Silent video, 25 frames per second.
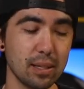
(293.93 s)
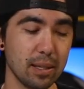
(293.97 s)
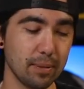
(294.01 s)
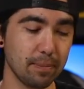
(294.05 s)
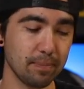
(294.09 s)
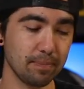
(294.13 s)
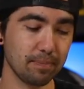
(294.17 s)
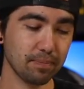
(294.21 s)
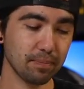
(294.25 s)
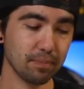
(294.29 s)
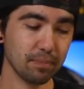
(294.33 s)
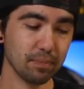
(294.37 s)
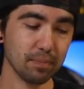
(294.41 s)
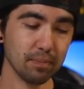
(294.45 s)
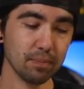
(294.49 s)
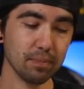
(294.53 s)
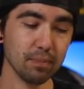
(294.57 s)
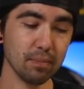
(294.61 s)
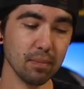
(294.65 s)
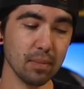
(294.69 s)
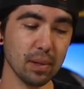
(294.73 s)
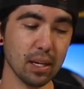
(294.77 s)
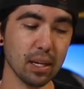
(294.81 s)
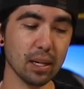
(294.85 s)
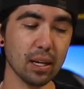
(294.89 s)
it.
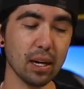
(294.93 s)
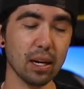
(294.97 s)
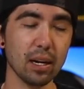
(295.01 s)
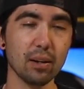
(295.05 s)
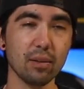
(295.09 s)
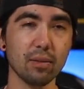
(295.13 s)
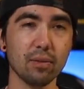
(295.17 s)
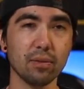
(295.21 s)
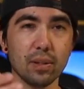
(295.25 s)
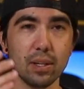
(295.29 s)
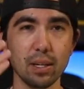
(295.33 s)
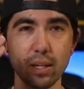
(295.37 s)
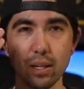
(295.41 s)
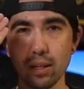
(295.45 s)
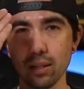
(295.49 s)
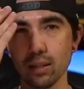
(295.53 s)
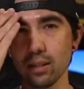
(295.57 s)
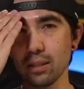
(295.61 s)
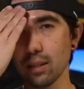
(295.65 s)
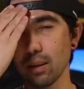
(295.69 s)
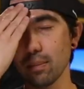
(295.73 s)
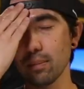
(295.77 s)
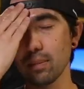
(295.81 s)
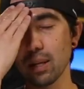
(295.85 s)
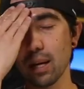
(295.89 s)
It kind of
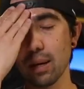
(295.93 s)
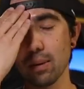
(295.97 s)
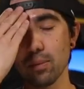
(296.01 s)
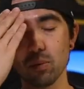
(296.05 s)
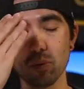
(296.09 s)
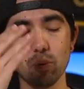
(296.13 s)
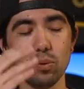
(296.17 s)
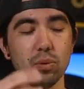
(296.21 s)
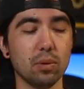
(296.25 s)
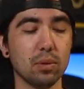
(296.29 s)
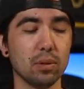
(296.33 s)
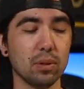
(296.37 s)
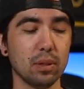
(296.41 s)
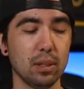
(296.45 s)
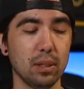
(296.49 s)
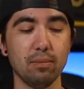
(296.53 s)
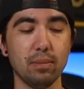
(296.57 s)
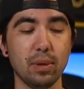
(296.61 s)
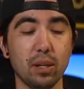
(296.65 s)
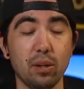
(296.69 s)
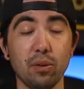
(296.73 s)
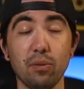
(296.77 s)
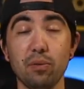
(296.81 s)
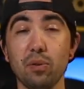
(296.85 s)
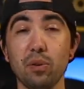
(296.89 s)
sometimes will
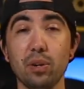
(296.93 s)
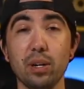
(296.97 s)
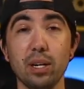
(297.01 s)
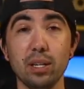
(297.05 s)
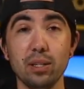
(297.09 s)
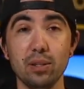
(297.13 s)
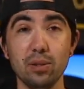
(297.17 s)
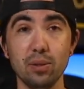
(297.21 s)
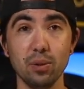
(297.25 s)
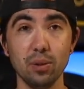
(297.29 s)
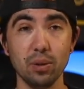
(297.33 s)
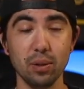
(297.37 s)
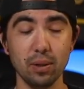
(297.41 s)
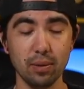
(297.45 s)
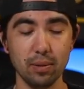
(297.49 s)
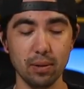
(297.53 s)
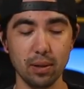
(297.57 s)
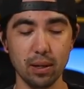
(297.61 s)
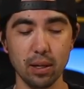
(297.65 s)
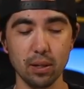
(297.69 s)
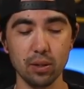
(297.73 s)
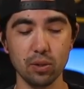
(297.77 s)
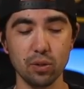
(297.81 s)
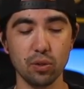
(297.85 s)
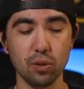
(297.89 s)
make your forehead sore.
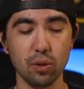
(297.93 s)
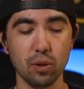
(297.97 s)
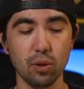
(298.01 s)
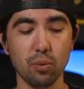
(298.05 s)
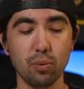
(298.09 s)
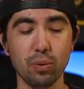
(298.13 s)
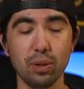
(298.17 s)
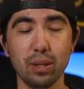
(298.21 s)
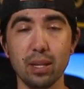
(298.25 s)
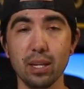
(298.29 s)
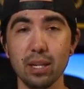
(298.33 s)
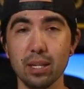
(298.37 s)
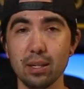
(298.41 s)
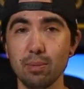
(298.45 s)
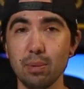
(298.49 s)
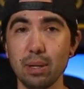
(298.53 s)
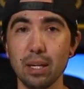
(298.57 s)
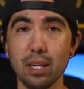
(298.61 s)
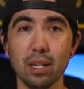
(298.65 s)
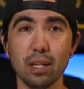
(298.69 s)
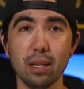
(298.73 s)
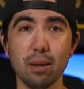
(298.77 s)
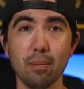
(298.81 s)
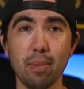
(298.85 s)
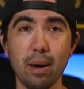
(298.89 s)
And so with this
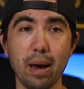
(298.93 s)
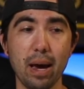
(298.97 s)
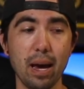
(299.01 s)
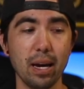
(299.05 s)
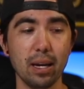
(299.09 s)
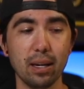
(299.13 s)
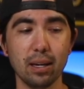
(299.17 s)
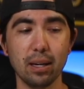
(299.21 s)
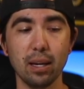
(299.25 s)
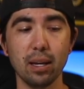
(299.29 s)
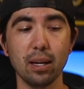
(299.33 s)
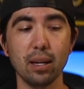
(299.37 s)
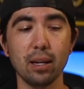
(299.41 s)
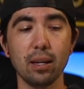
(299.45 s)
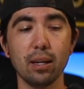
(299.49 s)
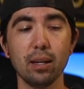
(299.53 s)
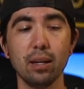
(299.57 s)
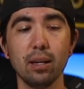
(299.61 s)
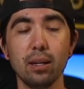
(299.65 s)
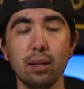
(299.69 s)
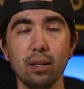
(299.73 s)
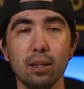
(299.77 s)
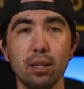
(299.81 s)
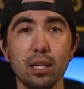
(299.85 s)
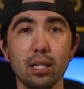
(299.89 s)
being on the back and
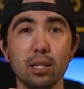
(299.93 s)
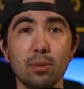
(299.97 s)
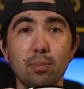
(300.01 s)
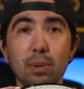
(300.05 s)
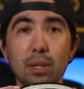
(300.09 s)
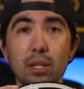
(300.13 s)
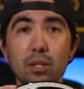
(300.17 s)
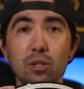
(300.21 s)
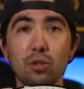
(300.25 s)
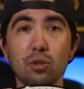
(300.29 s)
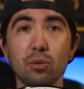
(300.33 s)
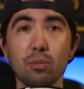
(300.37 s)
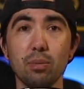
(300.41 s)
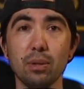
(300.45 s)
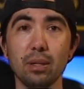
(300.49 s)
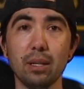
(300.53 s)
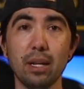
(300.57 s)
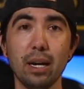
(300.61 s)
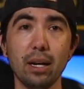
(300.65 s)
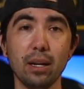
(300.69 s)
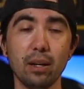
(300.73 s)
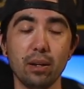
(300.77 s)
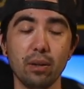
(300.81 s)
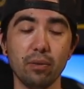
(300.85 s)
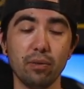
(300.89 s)
this being super
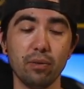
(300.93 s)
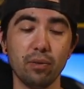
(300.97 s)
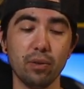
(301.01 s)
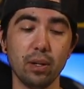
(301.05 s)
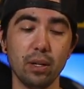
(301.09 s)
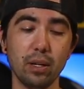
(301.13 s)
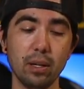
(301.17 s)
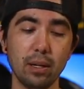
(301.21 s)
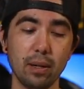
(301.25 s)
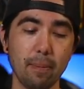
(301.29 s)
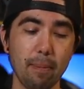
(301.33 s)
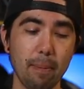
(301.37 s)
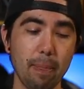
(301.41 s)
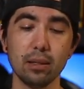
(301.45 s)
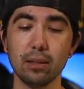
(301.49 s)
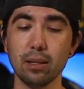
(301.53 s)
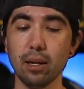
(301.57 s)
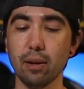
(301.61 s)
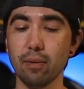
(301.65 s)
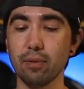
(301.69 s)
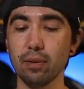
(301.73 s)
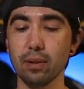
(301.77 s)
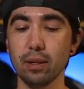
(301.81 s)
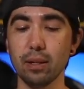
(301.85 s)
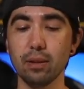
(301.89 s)
light on the front, it
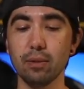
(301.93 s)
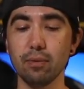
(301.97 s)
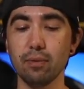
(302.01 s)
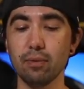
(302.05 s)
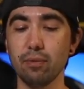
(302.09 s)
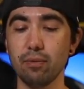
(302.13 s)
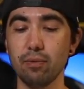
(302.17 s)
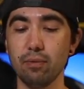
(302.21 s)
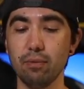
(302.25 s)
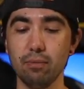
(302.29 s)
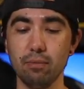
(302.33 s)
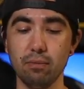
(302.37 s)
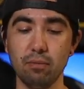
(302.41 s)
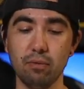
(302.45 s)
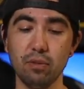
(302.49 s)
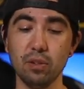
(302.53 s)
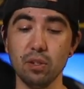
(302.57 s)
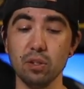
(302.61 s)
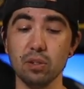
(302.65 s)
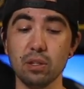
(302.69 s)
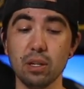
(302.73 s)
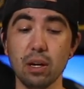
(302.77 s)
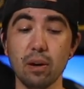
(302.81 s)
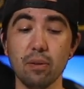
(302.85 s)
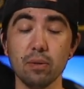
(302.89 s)
definitely
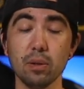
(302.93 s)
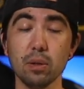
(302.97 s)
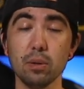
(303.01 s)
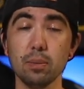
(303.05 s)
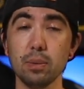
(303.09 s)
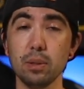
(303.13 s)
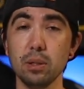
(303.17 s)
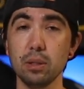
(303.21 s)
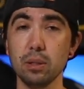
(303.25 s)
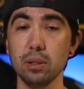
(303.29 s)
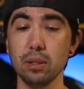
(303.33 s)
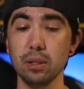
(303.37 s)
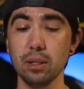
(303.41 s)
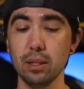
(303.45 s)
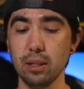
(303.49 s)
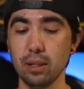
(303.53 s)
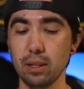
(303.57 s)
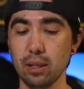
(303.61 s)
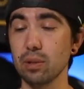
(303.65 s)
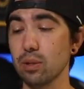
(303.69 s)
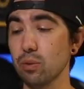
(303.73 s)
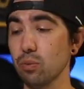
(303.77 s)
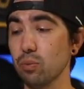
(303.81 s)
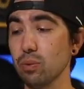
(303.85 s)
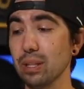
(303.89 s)
feels comfortable.
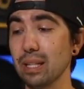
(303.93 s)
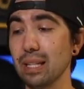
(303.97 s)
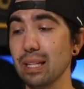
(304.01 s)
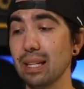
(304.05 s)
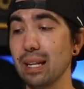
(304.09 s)
It's really